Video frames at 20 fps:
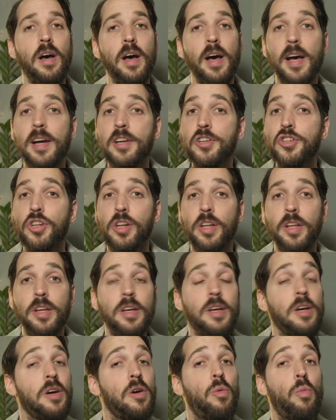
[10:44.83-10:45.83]

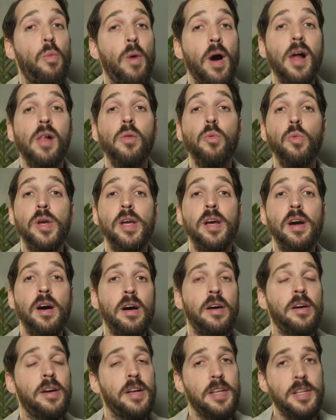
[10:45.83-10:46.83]
Actually, while we
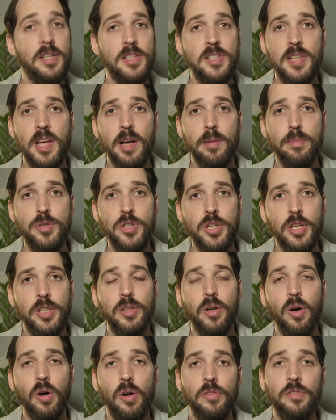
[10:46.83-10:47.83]
are in the
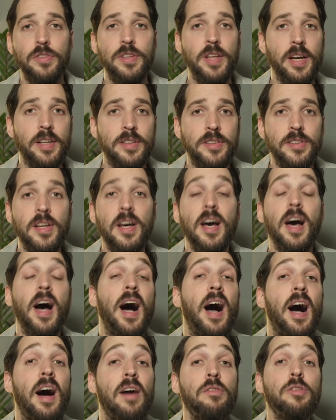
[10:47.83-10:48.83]
subject of that,
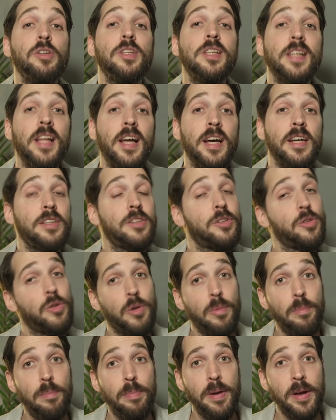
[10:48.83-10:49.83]
I would like to
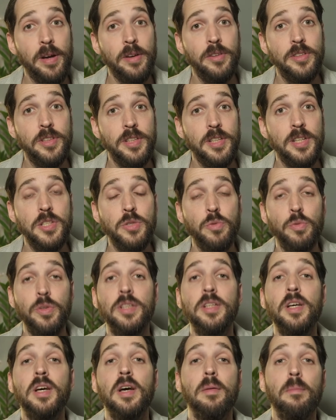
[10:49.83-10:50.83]
compare this
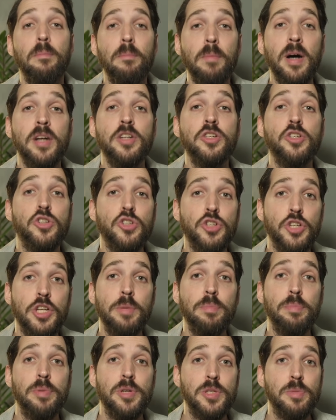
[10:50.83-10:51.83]
with much
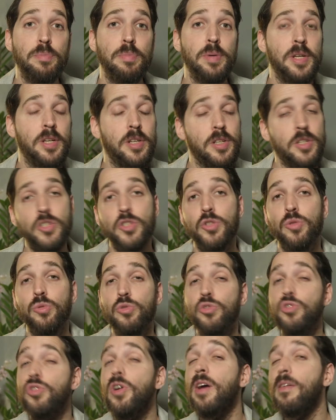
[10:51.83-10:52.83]
cheaper speakers to
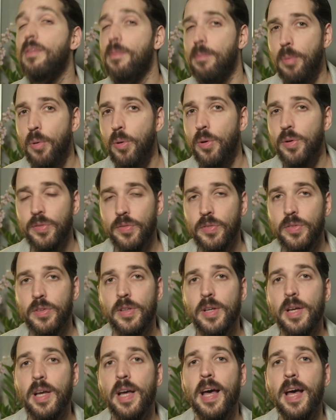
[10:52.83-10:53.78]
drive point,